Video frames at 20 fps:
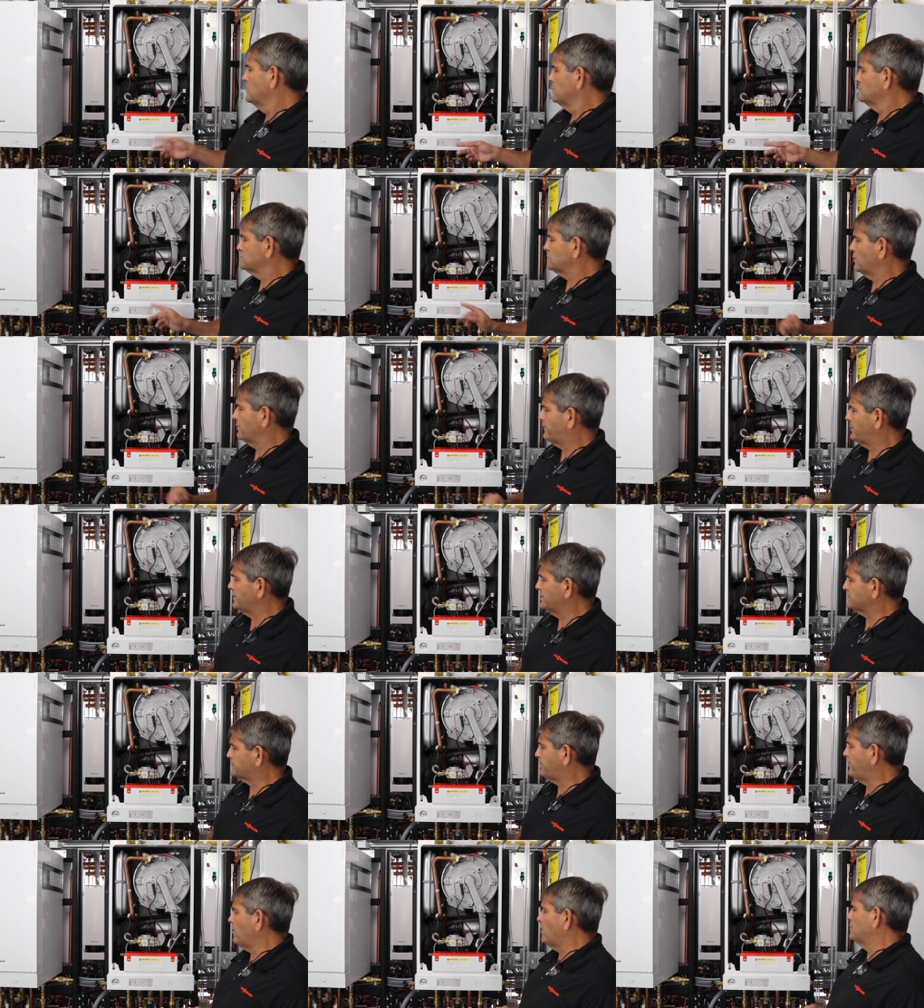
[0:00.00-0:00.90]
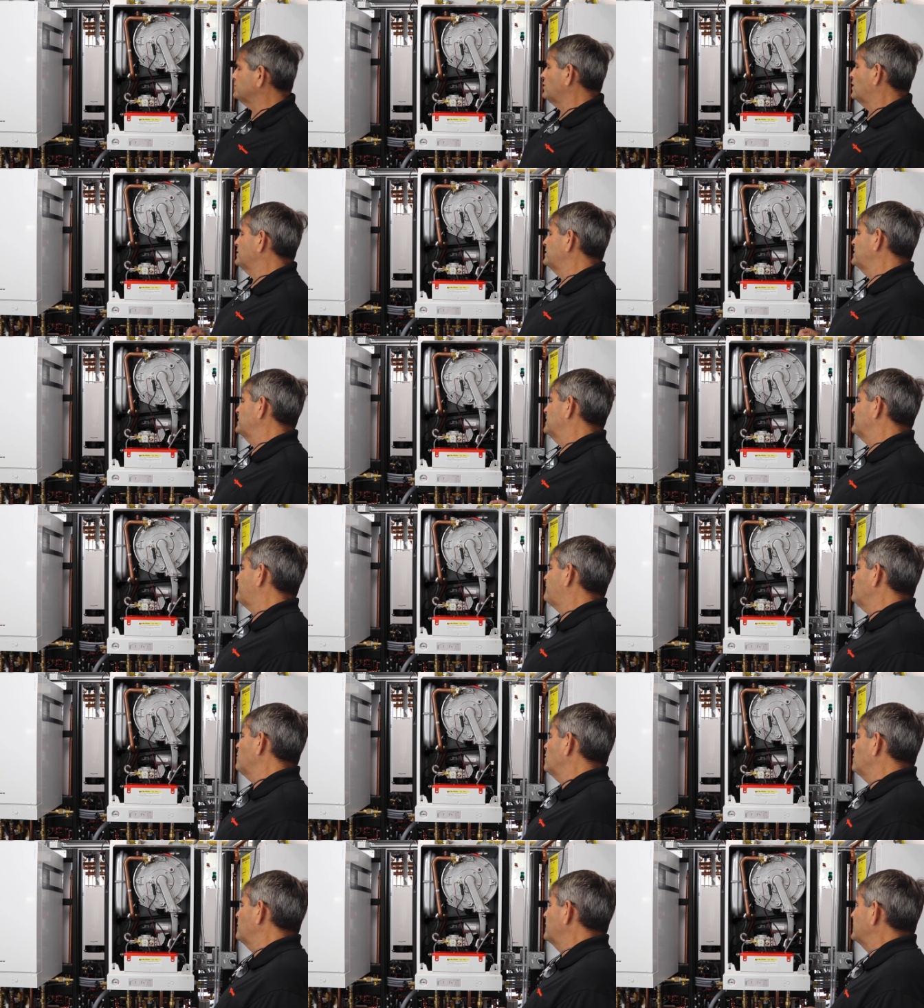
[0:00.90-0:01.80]
So for this fault on the F4,
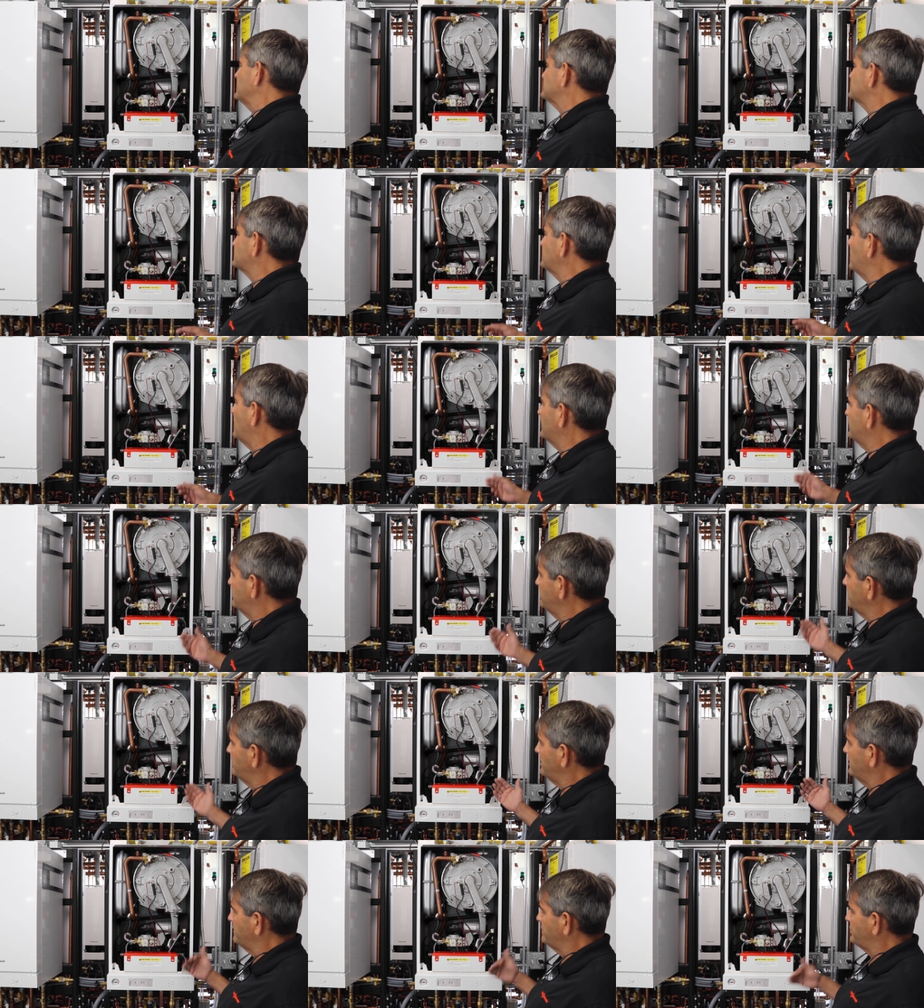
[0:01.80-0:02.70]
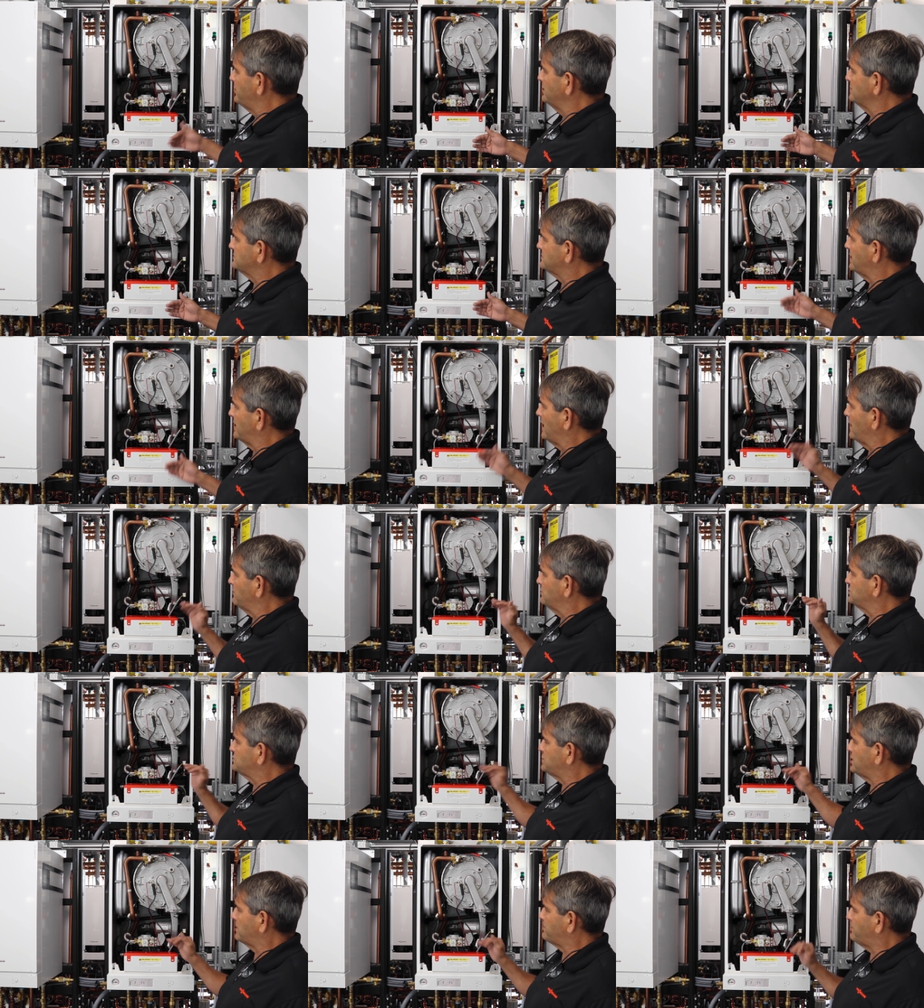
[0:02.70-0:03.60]
we'll get started. Things that I
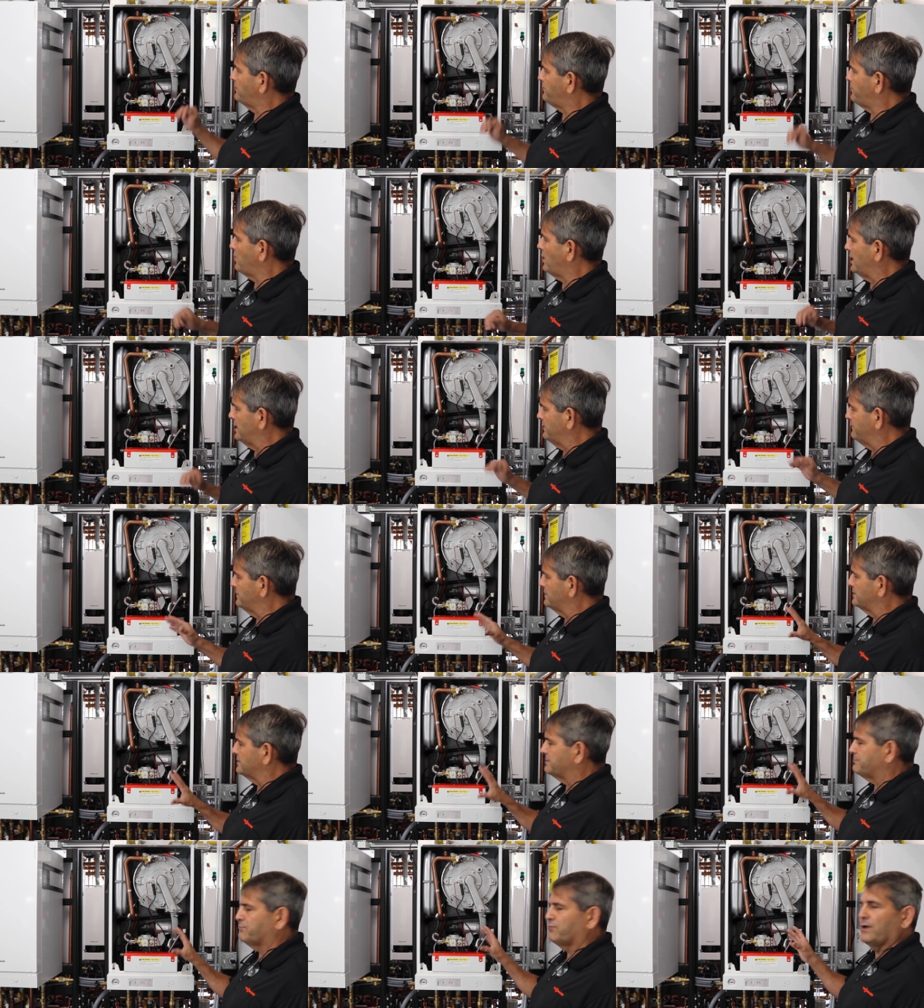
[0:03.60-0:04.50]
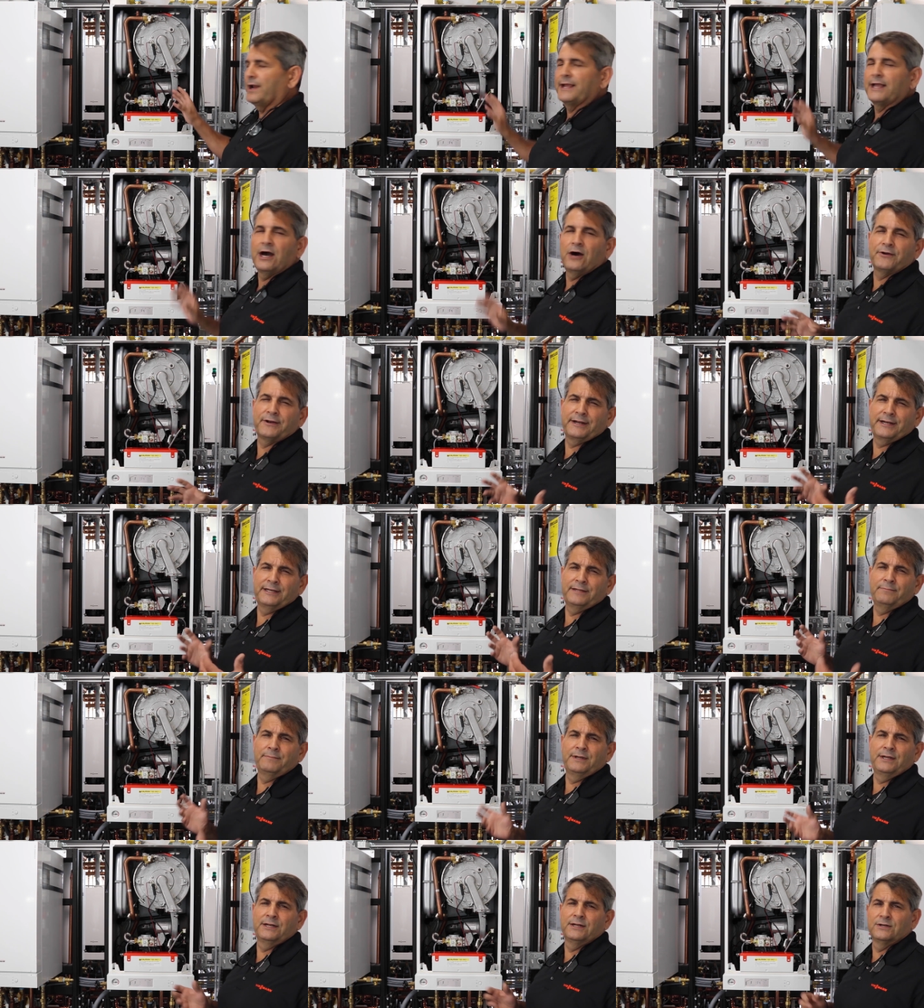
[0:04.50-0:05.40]
would check before I even break out any
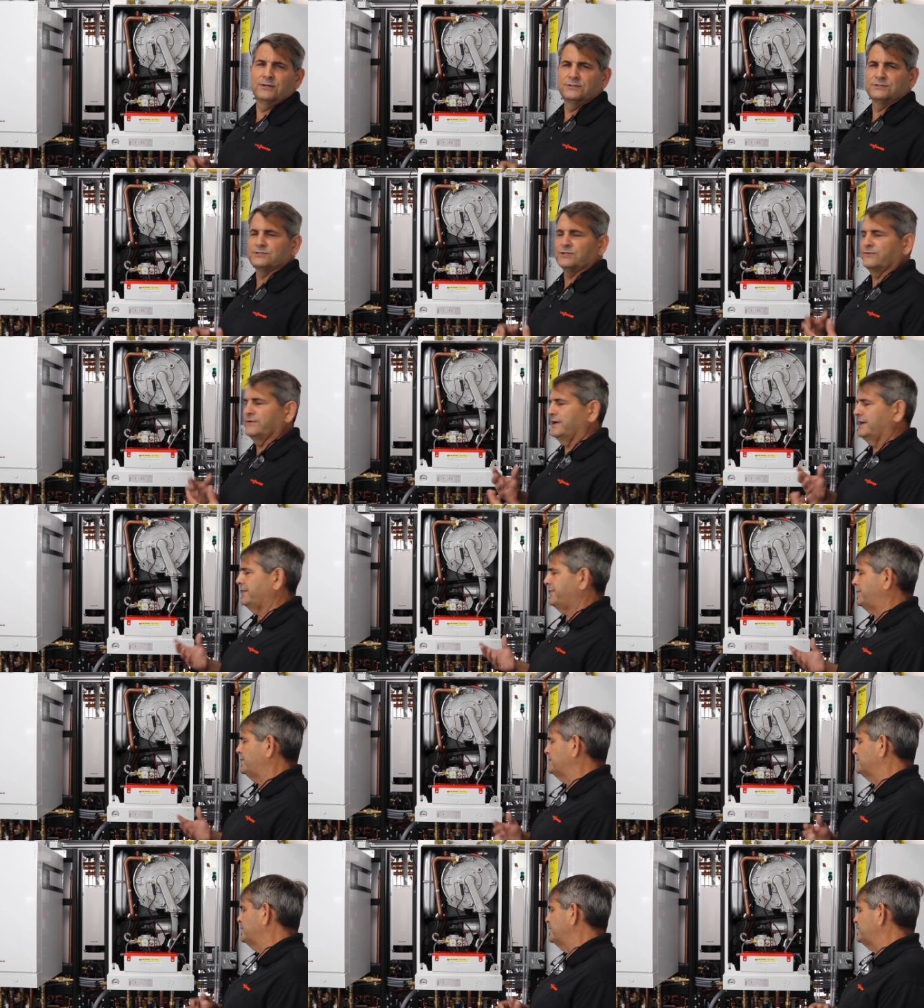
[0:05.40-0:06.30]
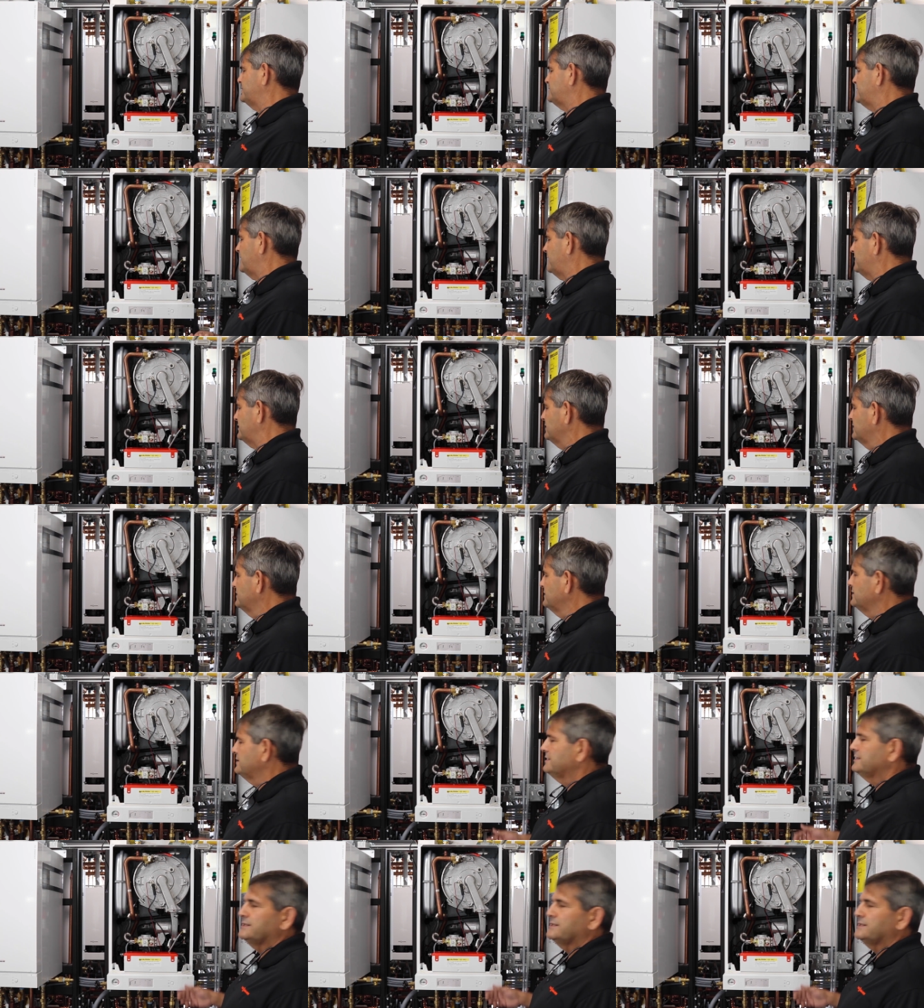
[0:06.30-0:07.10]
meters or anything like that.